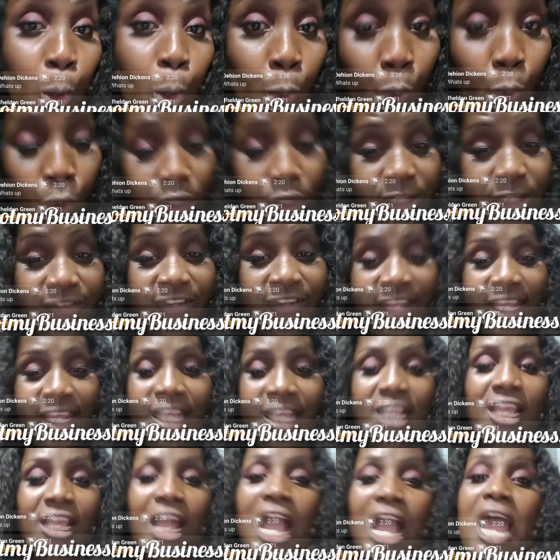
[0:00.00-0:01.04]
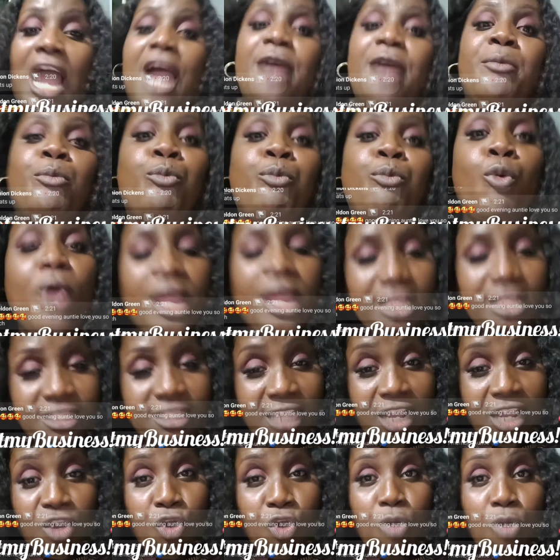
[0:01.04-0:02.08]
good thing or way
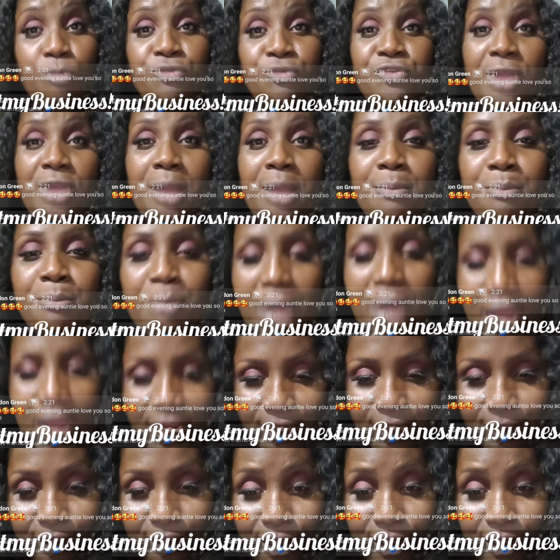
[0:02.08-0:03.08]
to come from bad.